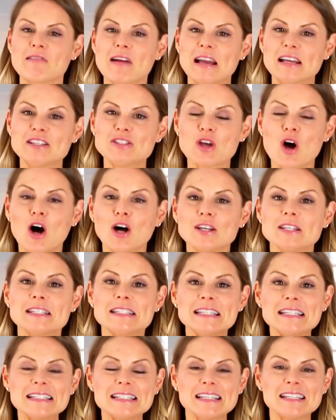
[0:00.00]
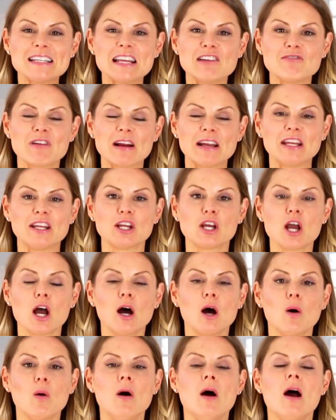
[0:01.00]
rice all seasoned and ready to
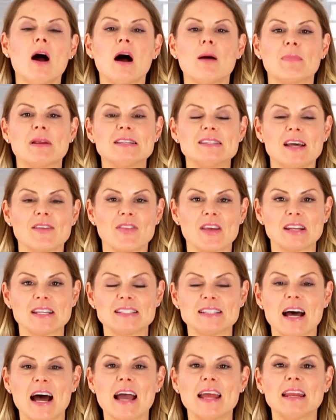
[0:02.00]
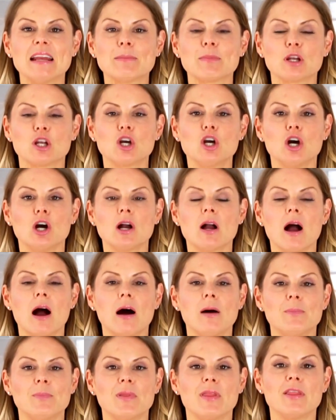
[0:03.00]
go, I'm gonna set that aside and I'm gonna cook
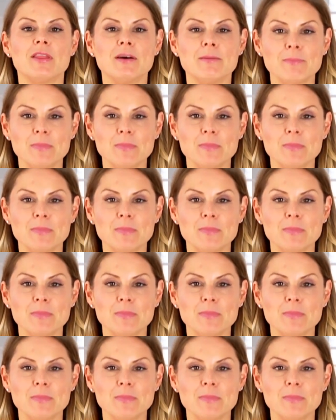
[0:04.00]
up the